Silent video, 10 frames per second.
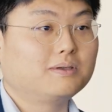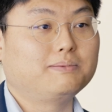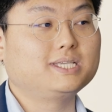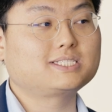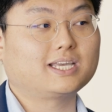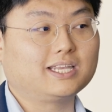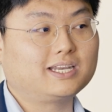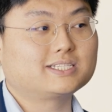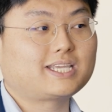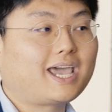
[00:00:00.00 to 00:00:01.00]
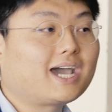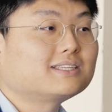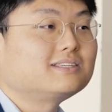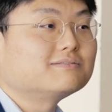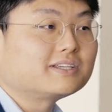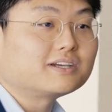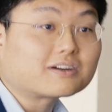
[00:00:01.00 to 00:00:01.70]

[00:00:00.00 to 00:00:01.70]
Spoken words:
means that it is actively